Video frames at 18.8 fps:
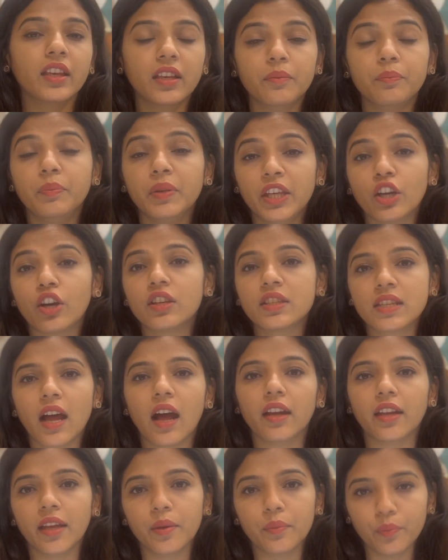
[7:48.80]
be your
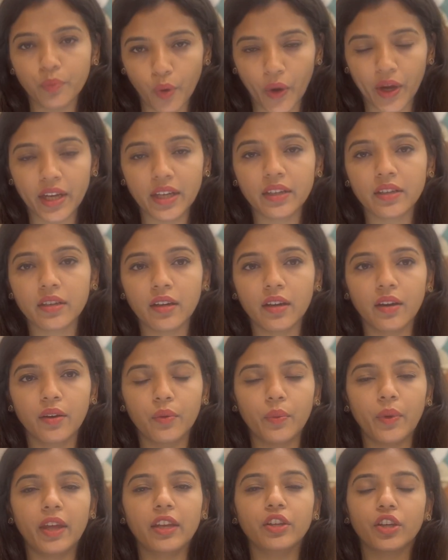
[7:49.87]
starting point
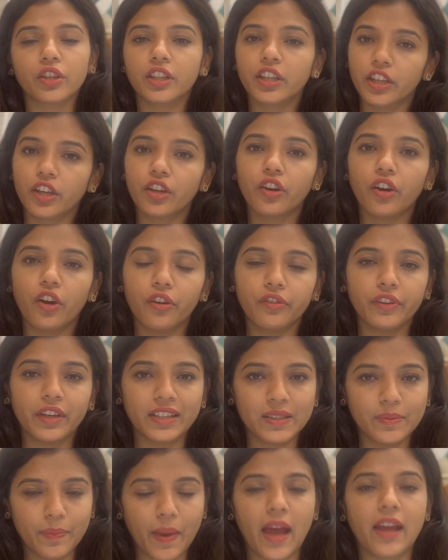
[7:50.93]
when you're thinking of
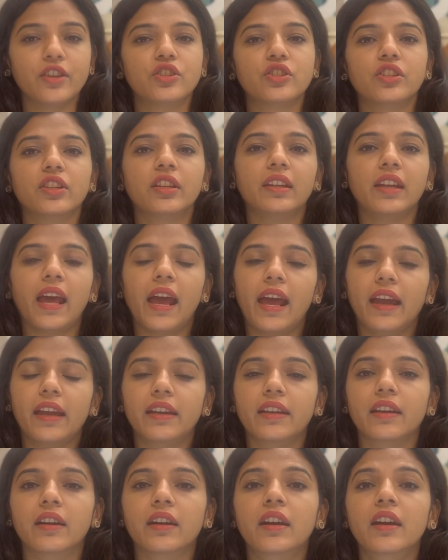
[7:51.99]
expansion,
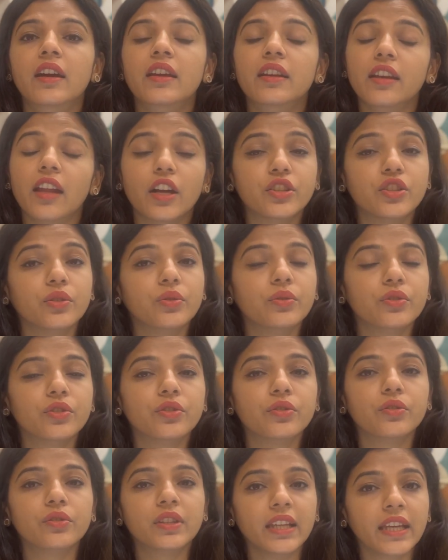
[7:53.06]
and nudge you
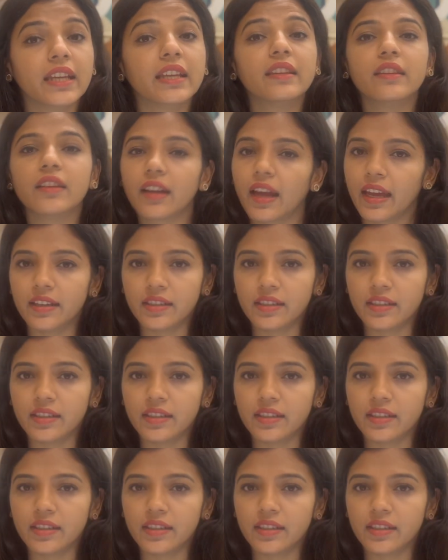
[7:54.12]
to think in the right